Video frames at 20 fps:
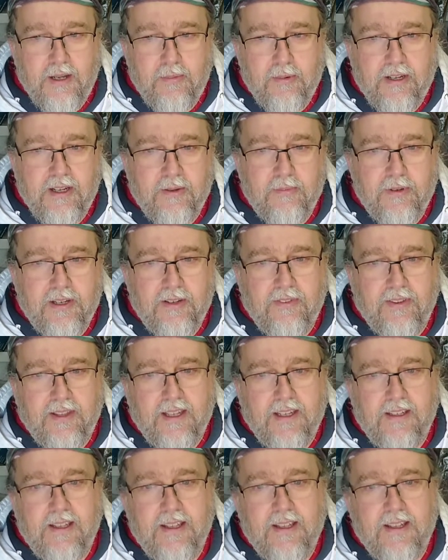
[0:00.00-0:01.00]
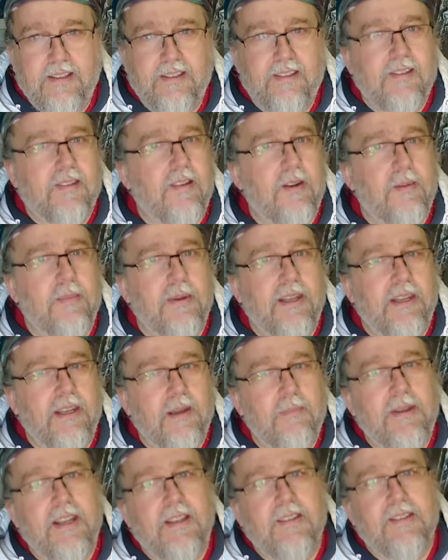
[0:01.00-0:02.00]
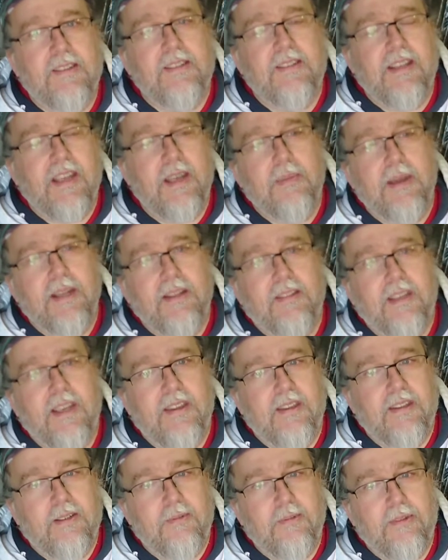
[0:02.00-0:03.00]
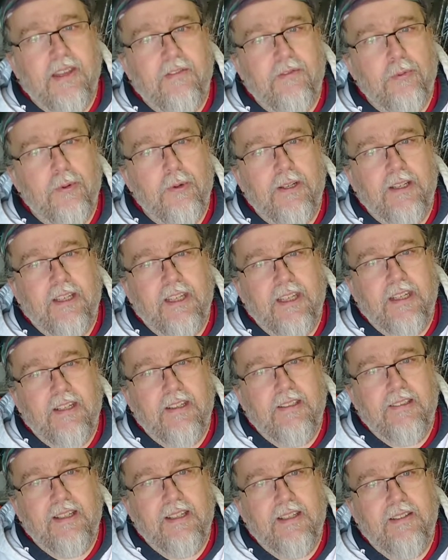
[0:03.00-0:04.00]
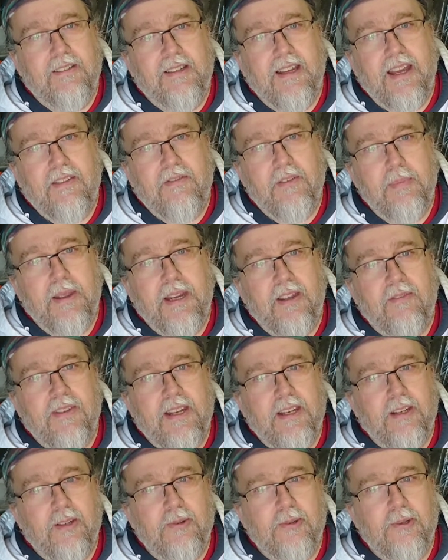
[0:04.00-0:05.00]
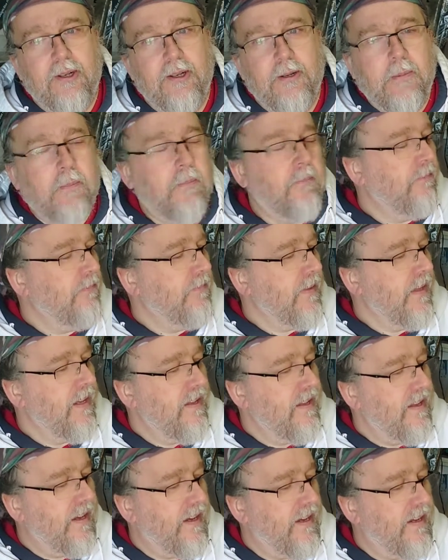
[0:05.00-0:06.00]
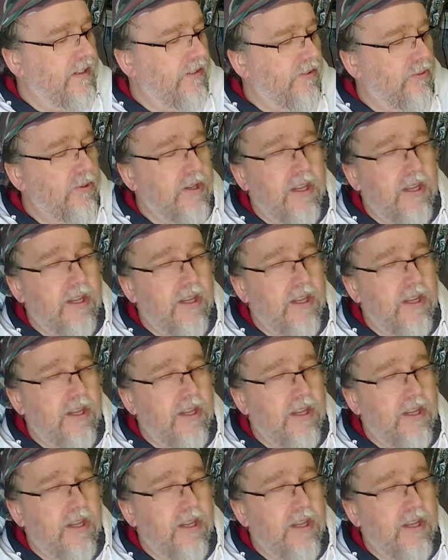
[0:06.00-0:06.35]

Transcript: We can't wait for that. It's going to be amazing to get back together with everyone again and have a big event going on. So